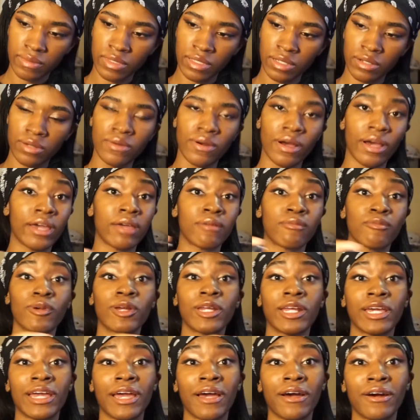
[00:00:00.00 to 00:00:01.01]
Oh, I am
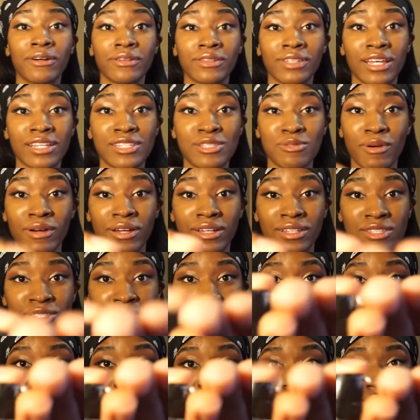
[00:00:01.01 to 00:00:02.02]
running out. That's why it's
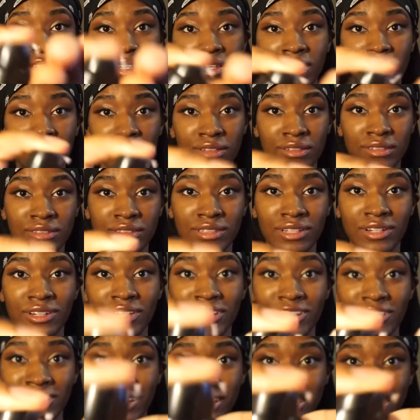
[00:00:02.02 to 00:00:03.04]
squirting. Y'all
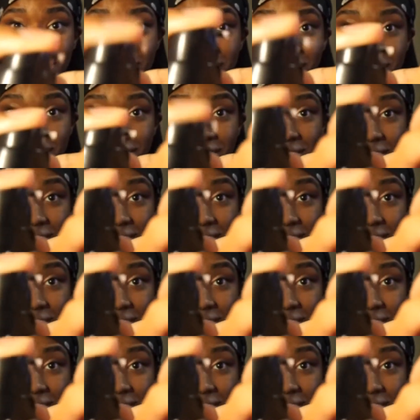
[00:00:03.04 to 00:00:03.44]
hear that?